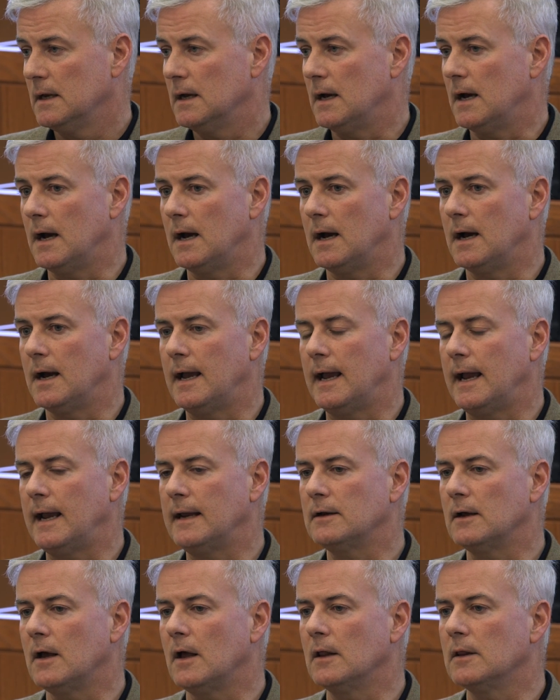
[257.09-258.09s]

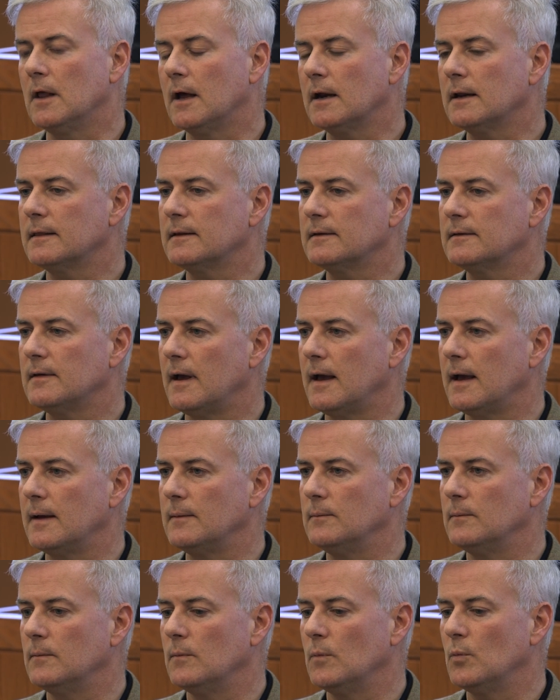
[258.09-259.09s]
And a lot of the
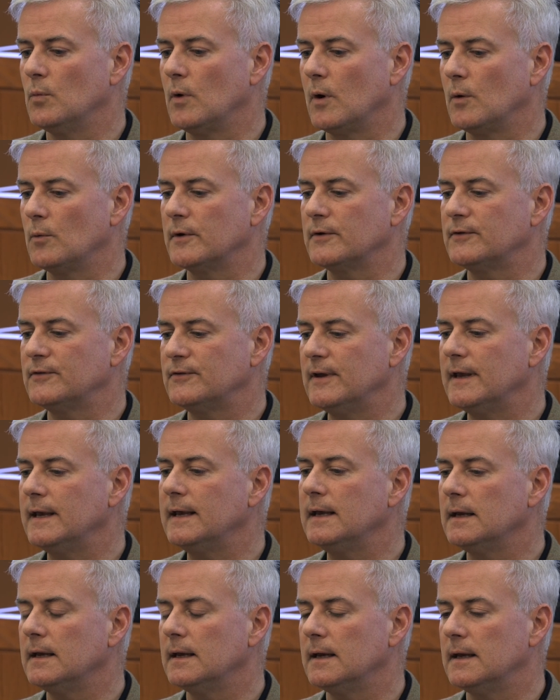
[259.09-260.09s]
time, what we're
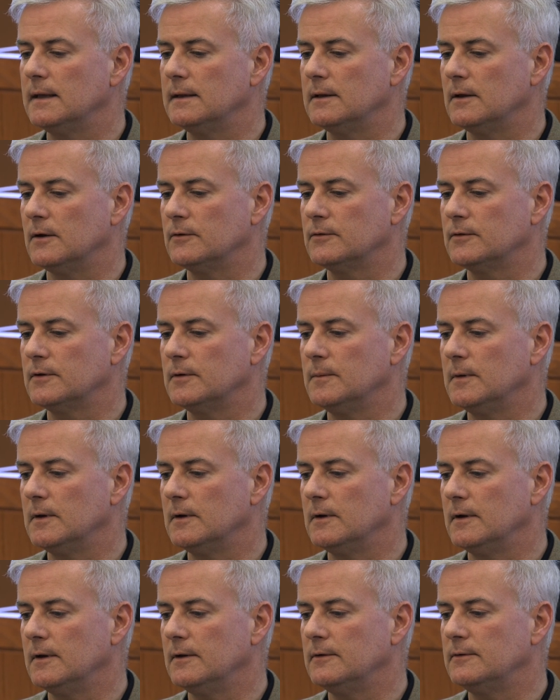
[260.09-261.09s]
seeing in those
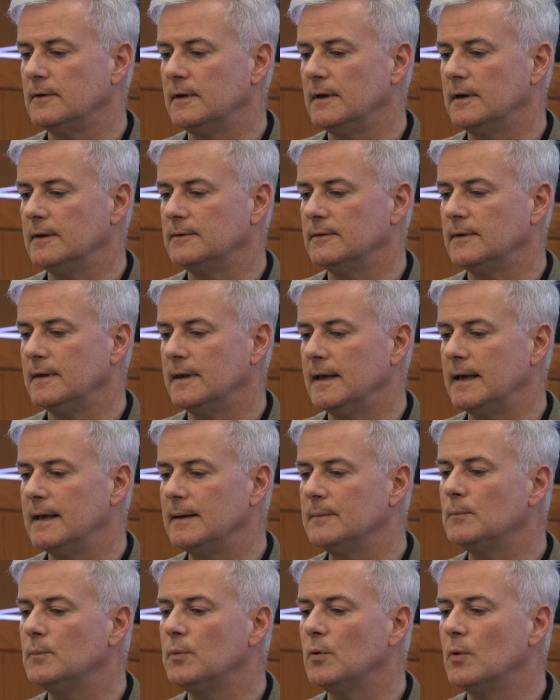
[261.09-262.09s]
communities is the
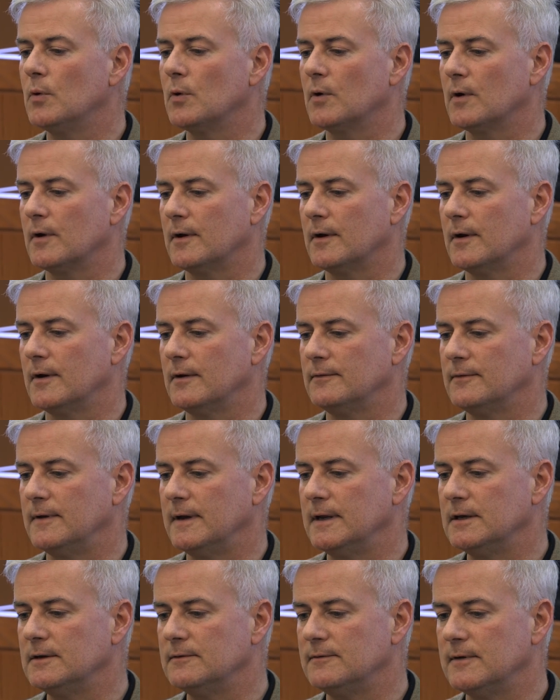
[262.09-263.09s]
import of
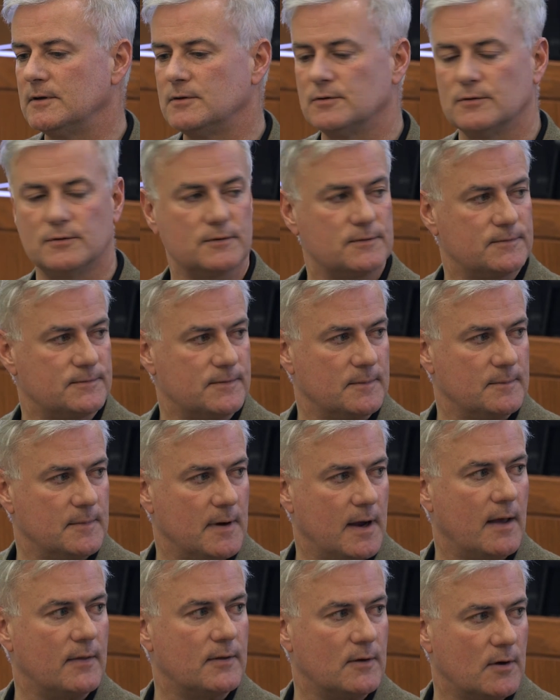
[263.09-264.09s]
individuals from
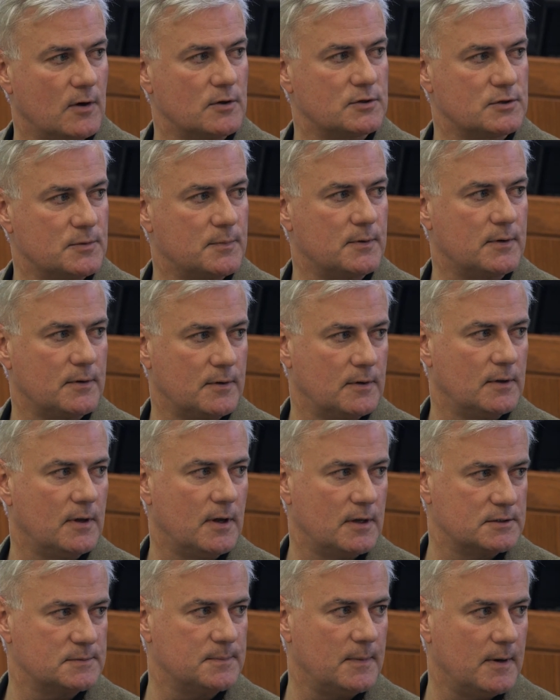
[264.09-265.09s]
other entrepreneurial
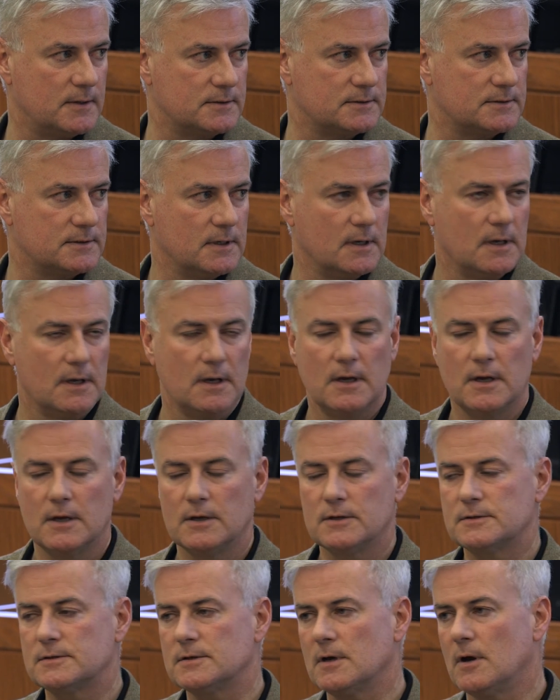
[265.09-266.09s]
hotspots.
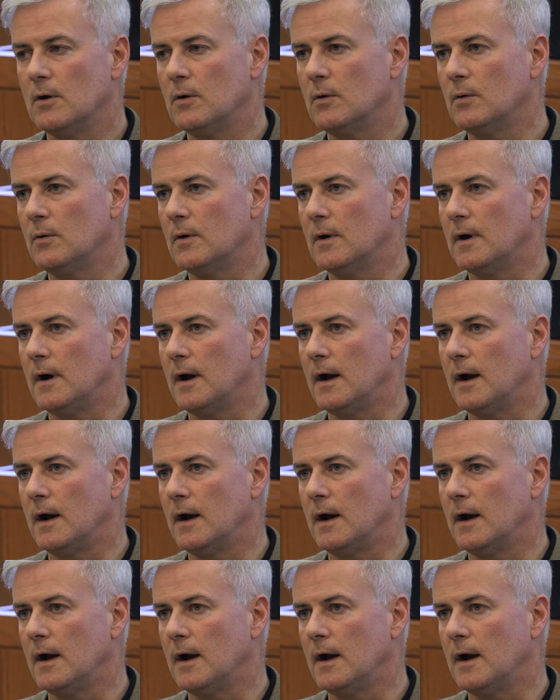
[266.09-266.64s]
So